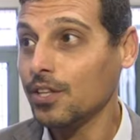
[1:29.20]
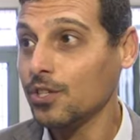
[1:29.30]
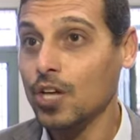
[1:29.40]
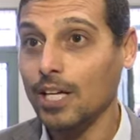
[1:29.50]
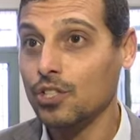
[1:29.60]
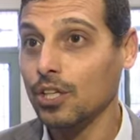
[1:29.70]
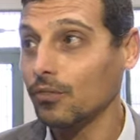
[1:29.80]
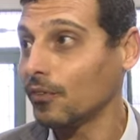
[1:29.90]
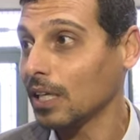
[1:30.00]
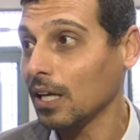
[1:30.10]
the judge
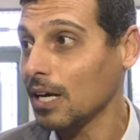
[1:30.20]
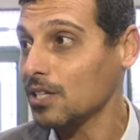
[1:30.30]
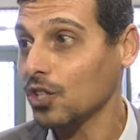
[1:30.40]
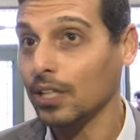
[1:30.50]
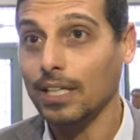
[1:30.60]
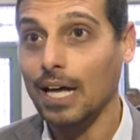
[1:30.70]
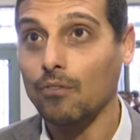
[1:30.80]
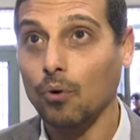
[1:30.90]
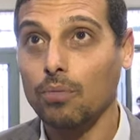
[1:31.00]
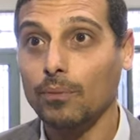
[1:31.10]
didn't realise she didn't have
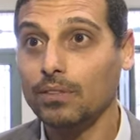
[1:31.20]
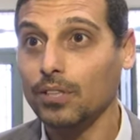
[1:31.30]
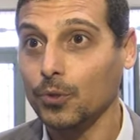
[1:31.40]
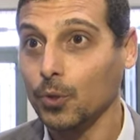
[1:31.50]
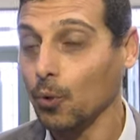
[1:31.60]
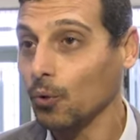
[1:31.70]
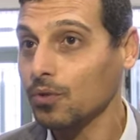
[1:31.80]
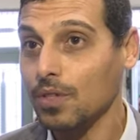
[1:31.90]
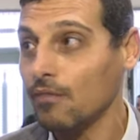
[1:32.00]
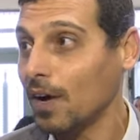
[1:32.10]
all the material
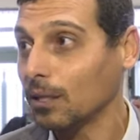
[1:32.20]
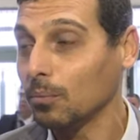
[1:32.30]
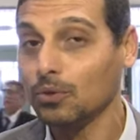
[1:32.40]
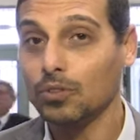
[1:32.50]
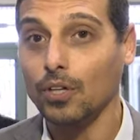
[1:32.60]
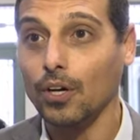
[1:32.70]
available to